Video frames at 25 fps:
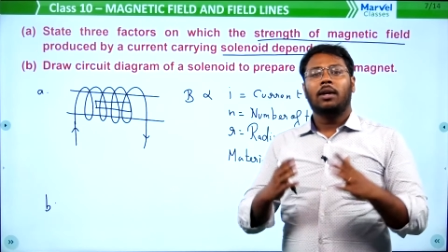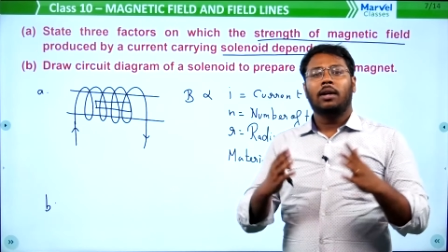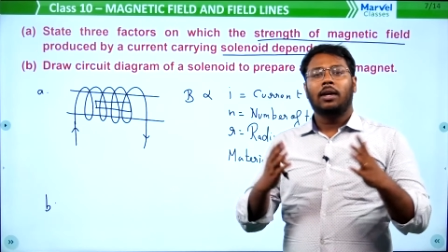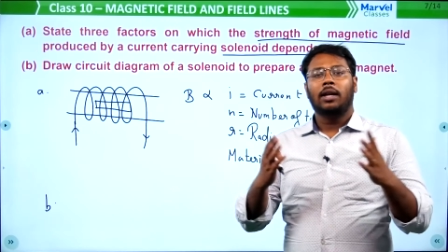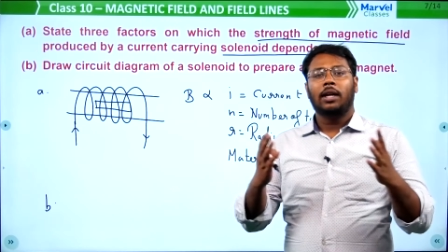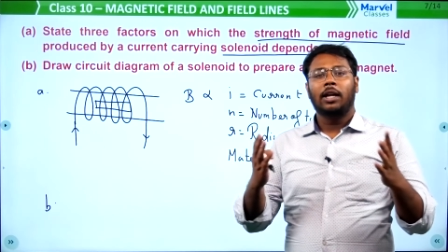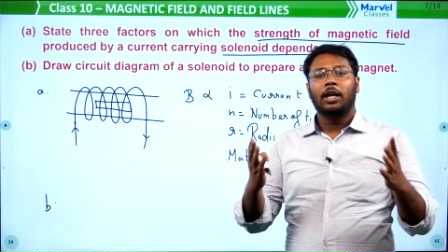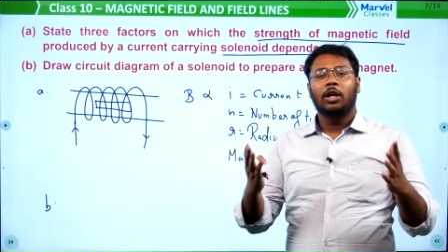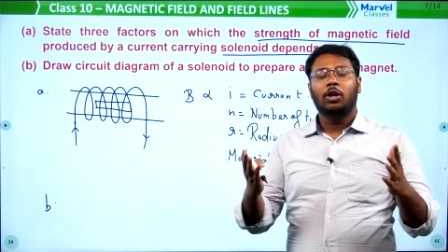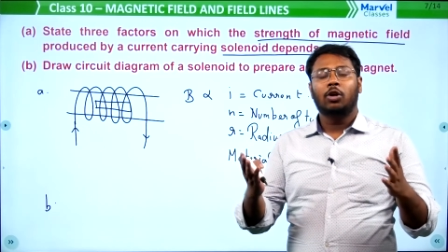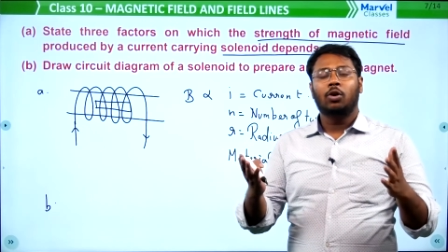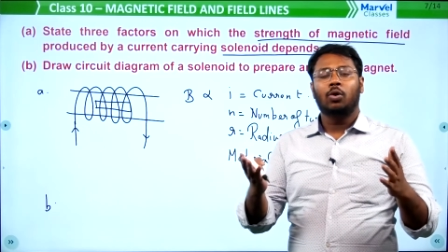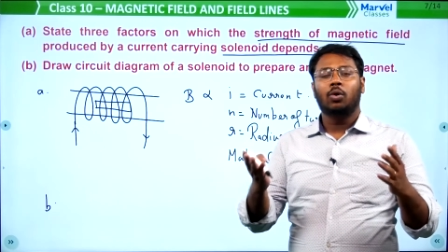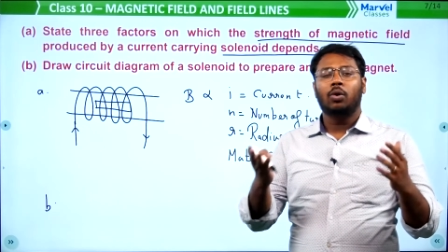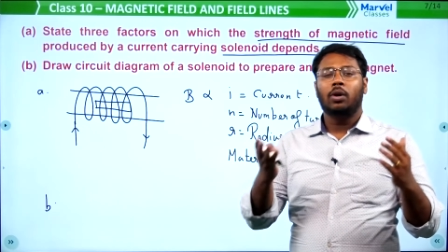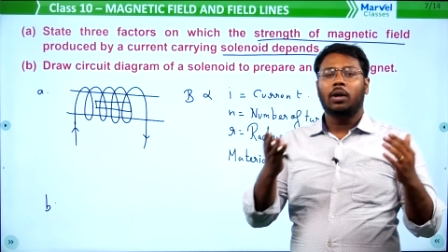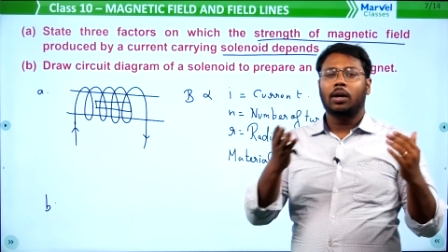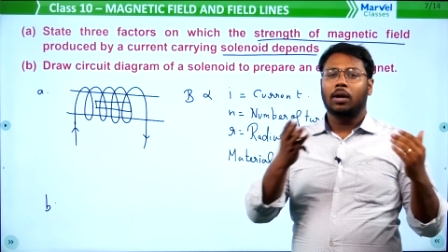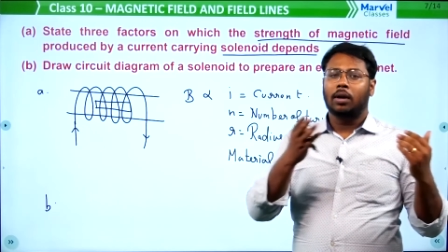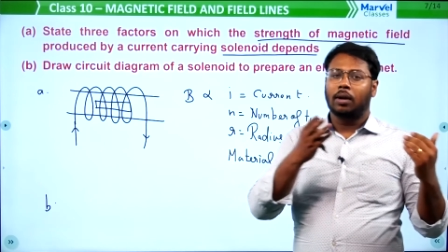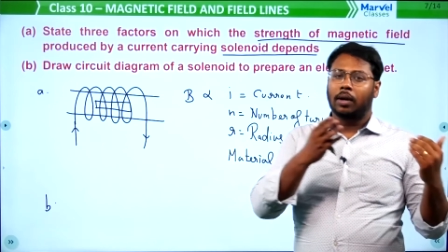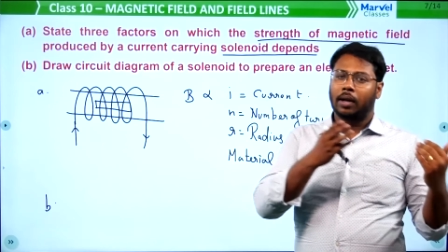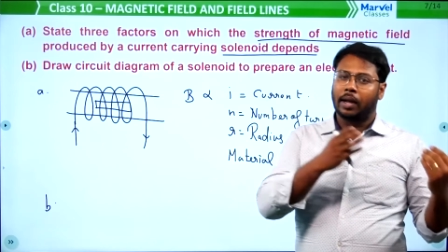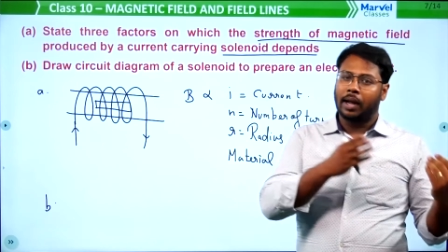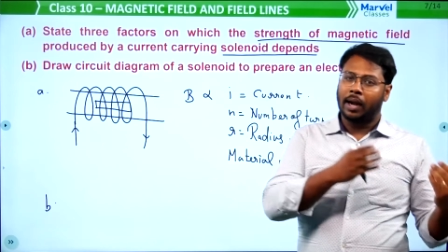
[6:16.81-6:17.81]
it could
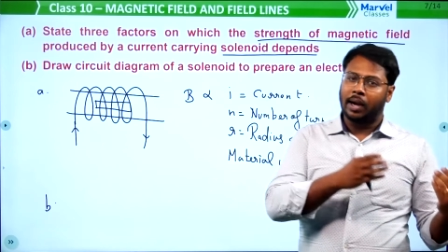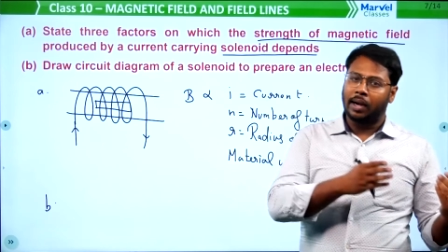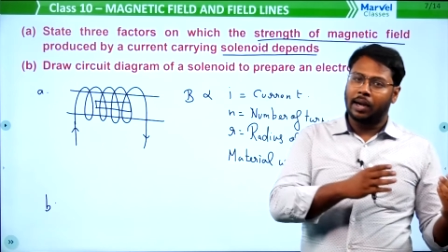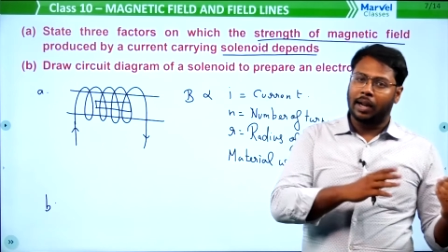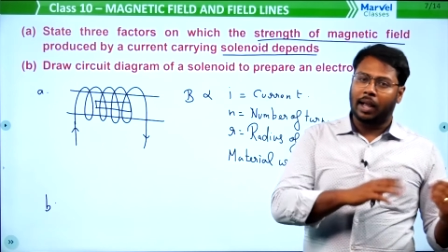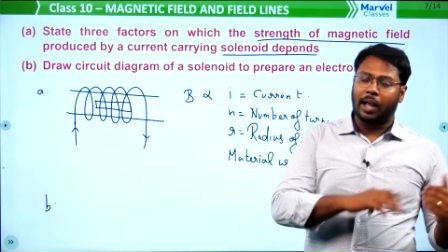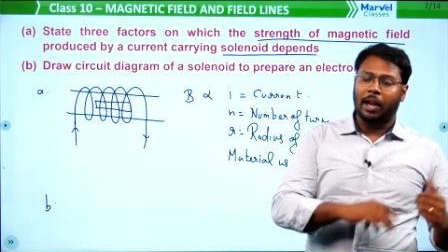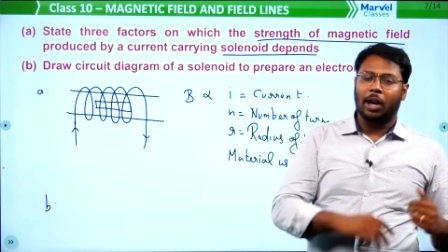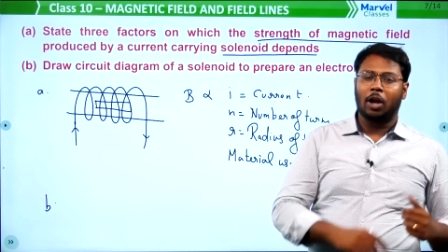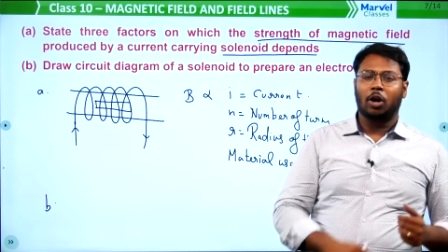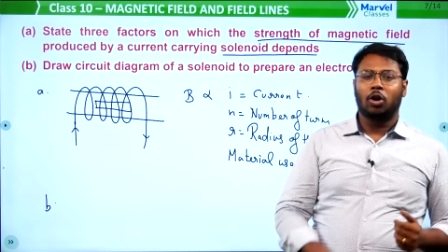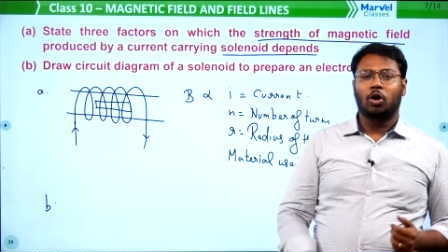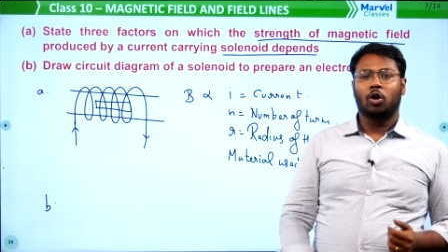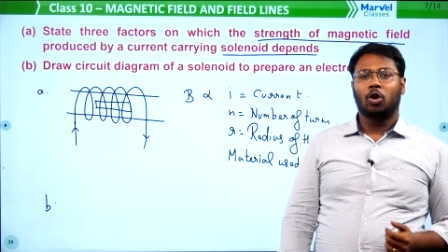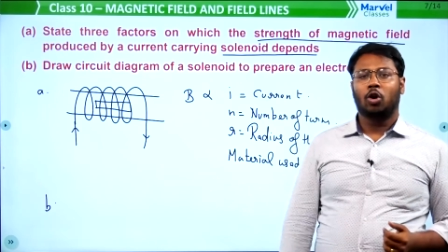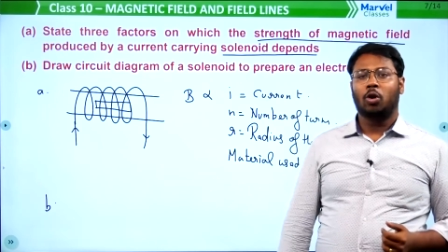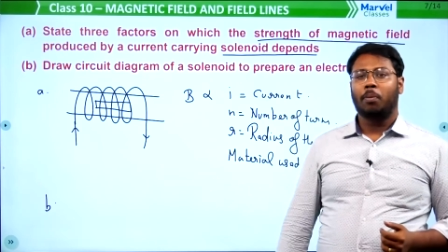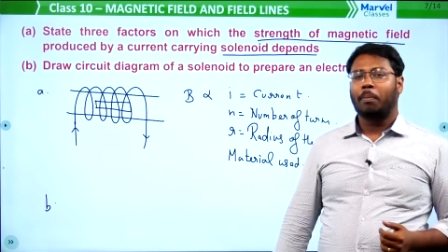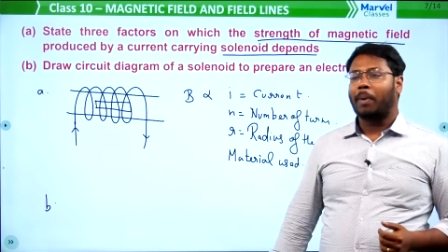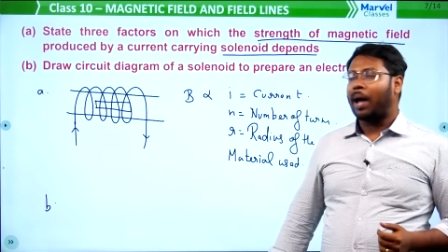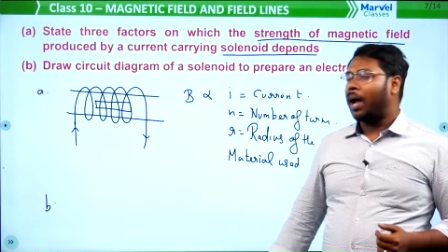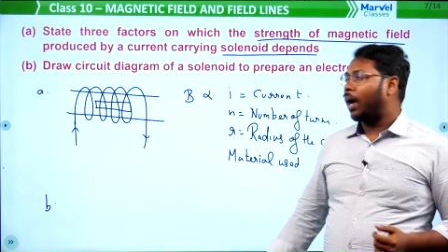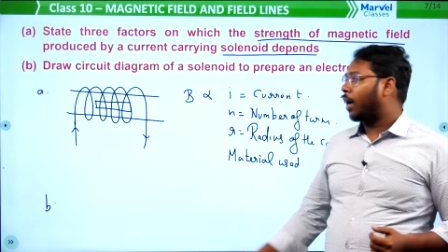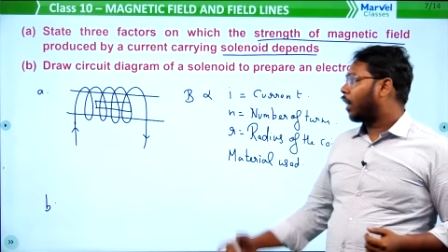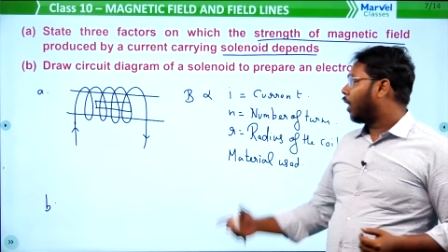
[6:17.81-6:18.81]
get
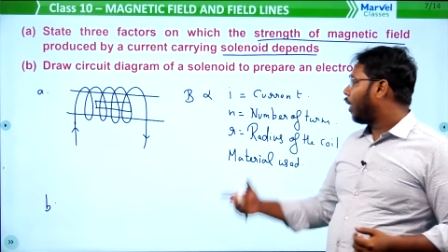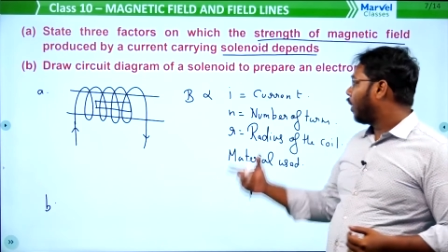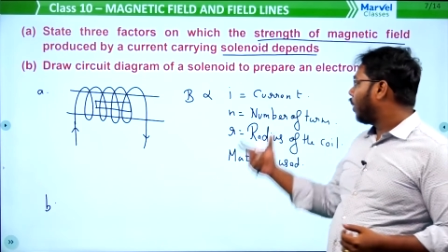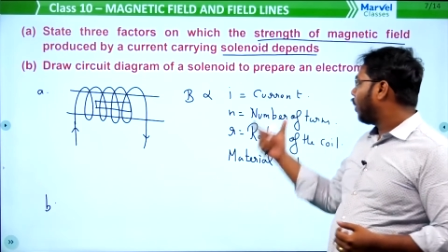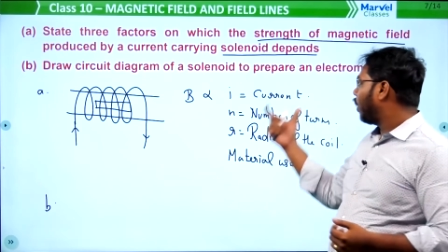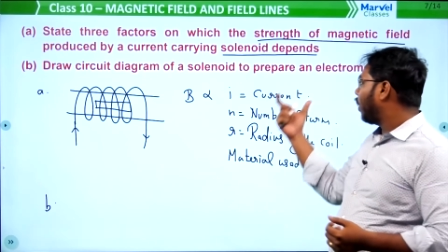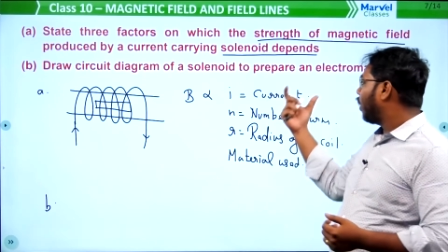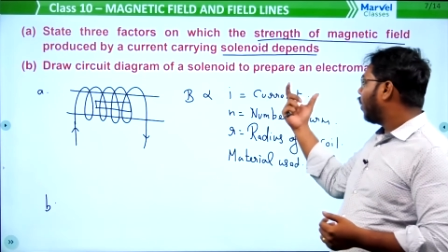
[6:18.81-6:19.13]
electromagneted